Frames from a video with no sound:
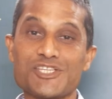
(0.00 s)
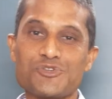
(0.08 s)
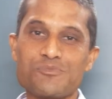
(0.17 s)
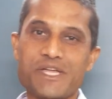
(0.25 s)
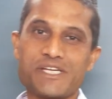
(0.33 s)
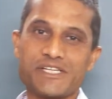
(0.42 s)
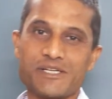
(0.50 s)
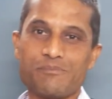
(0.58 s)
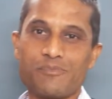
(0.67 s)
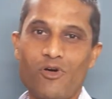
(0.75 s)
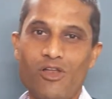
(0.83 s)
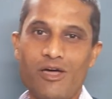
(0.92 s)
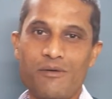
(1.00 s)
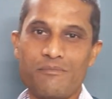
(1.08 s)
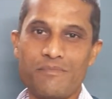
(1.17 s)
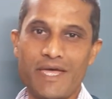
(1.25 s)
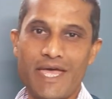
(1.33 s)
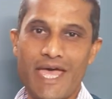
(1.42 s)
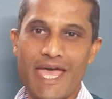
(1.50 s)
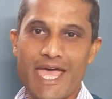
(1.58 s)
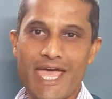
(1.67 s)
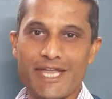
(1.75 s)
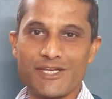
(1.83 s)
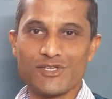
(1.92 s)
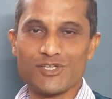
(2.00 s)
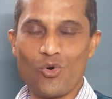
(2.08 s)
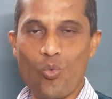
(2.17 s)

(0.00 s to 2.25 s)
numerical problem, and